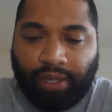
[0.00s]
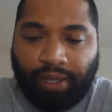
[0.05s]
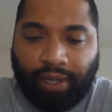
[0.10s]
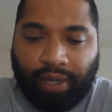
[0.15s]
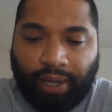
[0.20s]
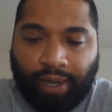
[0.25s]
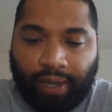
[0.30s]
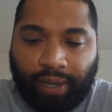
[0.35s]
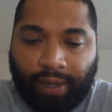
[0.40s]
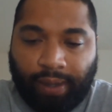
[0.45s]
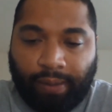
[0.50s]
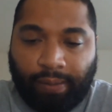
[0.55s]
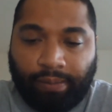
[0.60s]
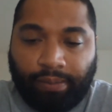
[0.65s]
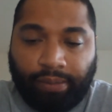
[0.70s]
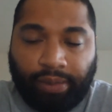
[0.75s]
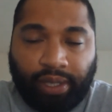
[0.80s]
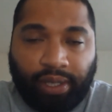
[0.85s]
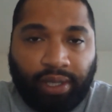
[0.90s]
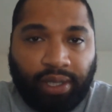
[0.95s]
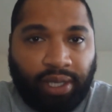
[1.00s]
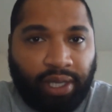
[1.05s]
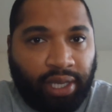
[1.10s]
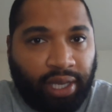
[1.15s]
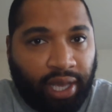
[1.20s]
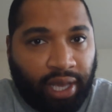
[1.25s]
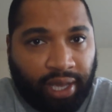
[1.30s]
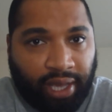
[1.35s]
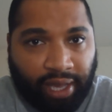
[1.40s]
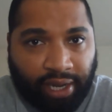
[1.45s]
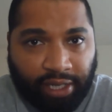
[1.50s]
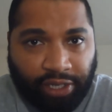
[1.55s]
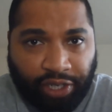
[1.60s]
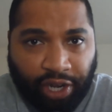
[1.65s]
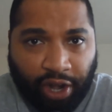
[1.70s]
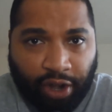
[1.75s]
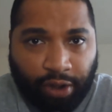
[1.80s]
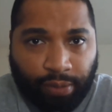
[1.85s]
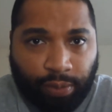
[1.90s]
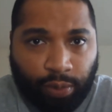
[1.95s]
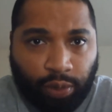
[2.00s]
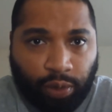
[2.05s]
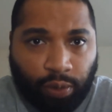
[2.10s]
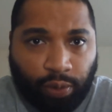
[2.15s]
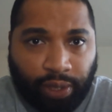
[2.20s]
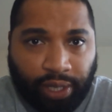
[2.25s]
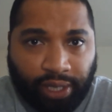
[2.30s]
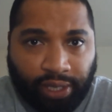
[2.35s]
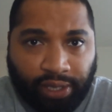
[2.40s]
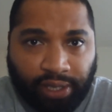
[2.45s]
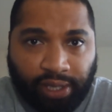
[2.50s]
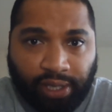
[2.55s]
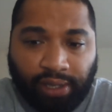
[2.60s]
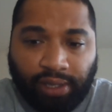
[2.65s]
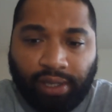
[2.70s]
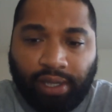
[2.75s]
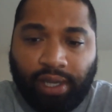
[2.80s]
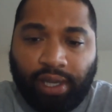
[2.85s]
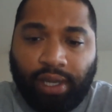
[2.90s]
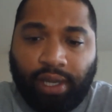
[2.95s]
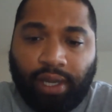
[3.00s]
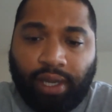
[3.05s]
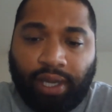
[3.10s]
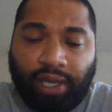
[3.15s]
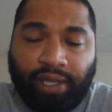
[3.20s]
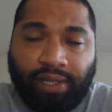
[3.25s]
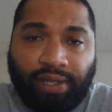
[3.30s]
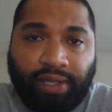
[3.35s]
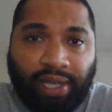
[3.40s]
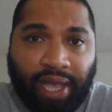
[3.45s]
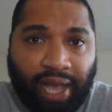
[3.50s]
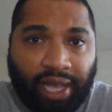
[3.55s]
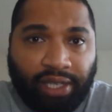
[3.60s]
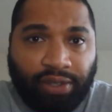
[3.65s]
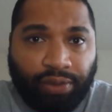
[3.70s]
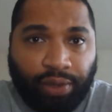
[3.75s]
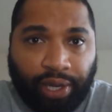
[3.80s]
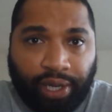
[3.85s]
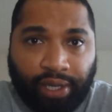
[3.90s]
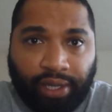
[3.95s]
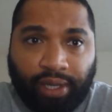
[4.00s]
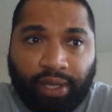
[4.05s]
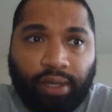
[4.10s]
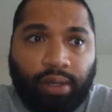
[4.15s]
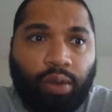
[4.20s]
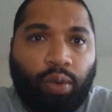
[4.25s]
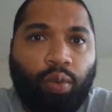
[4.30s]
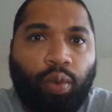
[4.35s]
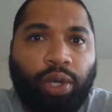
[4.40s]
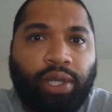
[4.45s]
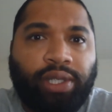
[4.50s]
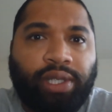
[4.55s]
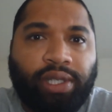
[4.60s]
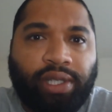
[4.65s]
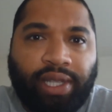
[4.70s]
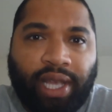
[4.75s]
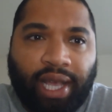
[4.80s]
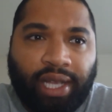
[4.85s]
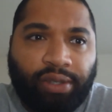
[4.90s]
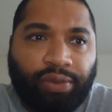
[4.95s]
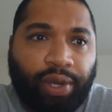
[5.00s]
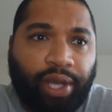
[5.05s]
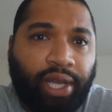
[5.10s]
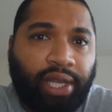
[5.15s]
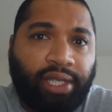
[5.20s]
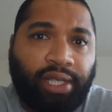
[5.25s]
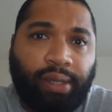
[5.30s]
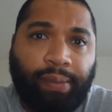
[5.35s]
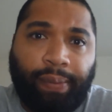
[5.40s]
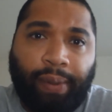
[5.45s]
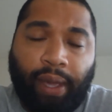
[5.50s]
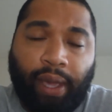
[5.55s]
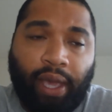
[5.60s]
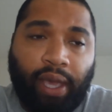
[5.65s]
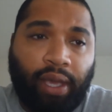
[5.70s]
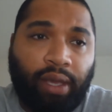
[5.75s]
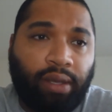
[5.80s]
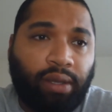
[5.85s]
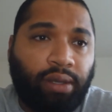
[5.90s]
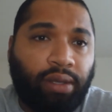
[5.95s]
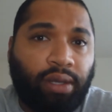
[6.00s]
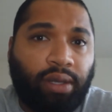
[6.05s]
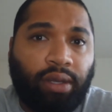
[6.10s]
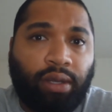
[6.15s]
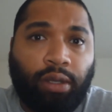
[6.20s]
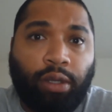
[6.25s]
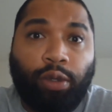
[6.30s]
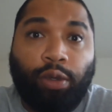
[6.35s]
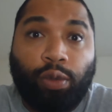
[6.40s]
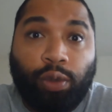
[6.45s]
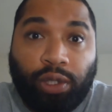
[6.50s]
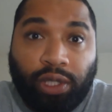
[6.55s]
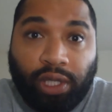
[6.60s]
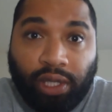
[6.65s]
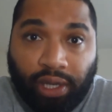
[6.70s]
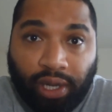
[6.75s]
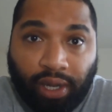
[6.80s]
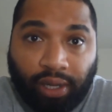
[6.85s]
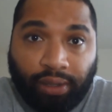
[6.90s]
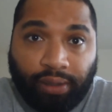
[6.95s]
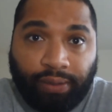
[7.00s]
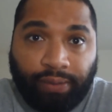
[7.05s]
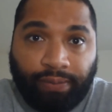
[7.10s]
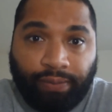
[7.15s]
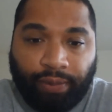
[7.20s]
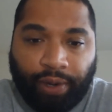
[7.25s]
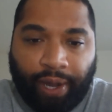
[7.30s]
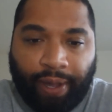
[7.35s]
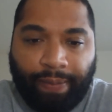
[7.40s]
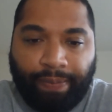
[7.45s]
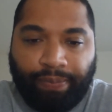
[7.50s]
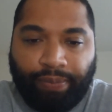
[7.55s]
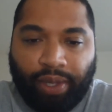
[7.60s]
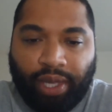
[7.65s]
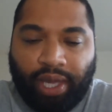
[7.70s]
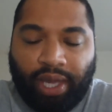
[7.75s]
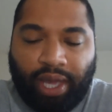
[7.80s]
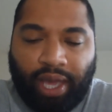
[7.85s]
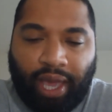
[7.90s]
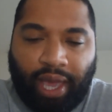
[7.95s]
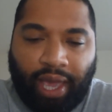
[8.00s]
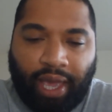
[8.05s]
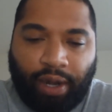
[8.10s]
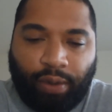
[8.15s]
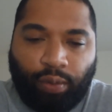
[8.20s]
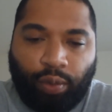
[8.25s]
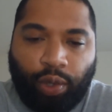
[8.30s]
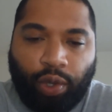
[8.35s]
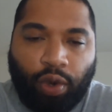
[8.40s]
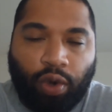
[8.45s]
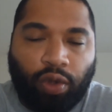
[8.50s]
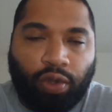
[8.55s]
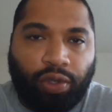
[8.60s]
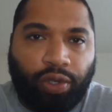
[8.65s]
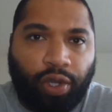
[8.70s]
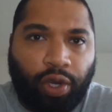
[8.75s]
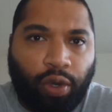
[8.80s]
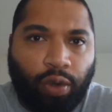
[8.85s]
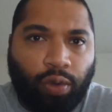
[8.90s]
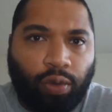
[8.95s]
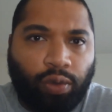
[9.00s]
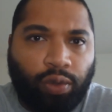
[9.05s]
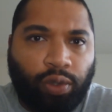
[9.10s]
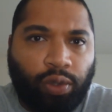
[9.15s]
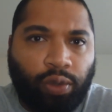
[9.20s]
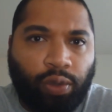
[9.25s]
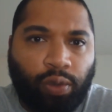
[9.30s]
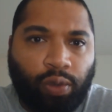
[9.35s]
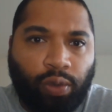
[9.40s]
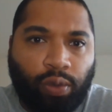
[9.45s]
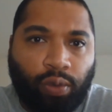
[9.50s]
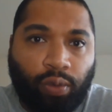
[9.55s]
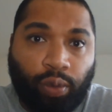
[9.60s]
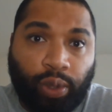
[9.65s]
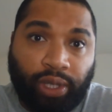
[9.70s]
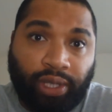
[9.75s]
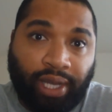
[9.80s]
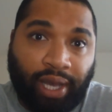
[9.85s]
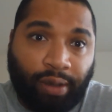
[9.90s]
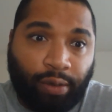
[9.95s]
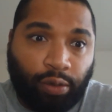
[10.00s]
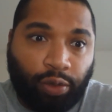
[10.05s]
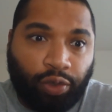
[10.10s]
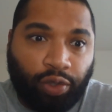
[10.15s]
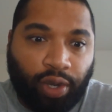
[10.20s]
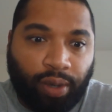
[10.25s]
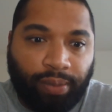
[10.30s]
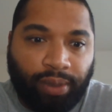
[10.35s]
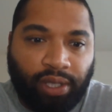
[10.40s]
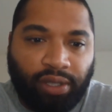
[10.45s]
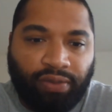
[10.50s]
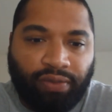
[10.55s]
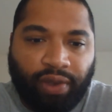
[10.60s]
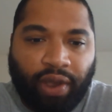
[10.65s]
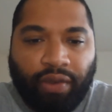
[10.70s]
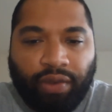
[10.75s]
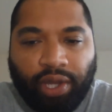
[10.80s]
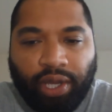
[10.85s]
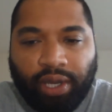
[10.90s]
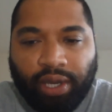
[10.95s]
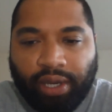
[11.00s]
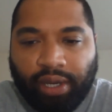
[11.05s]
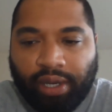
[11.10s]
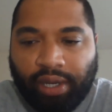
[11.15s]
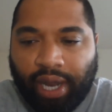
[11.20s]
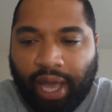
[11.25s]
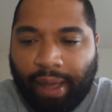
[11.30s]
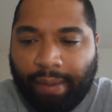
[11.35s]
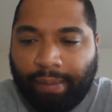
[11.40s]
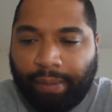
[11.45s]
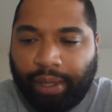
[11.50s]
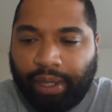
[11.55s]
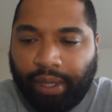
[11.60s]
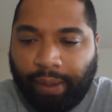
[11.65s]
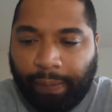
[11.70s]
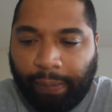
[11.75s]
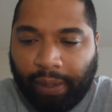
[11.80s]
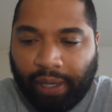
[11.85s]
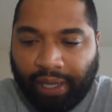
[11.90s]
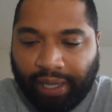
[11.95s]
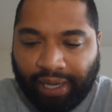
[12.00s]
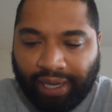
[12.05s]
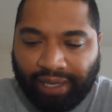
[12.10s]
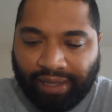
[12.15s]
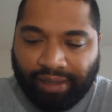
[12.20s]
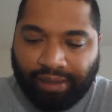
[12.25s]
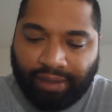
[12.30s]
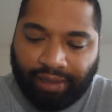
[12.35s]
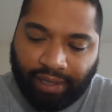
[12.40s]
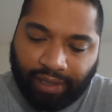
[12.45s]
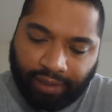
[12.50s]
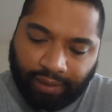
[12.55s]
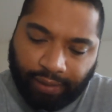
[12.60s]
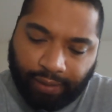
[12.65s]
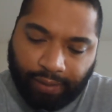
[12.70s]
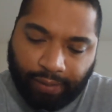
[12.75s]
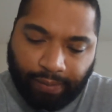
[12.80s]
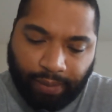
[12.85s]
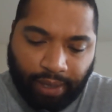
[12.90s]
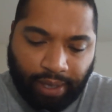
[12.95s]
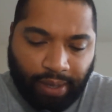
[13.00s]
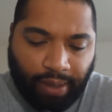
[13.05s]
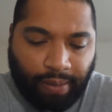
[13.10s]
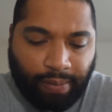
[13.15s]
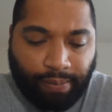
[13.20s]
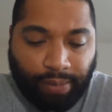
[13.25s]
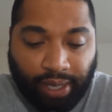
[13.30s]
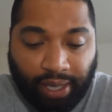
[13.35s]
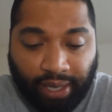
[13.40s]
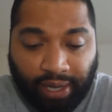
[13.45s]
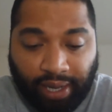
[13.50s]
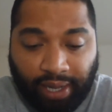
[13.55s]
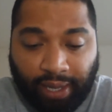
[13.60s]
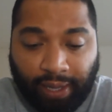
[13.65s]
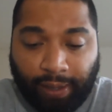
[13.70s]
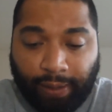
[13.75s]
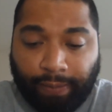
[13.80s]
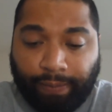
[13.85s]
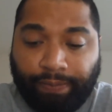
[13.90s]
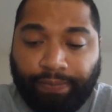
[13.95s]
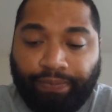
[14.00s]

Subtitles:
Again, his charitable donations, his tax rate. What is his tax rate? Is he paying little to none, right? And we all know with Donald Trump, he's very good at manipulating the system, meaning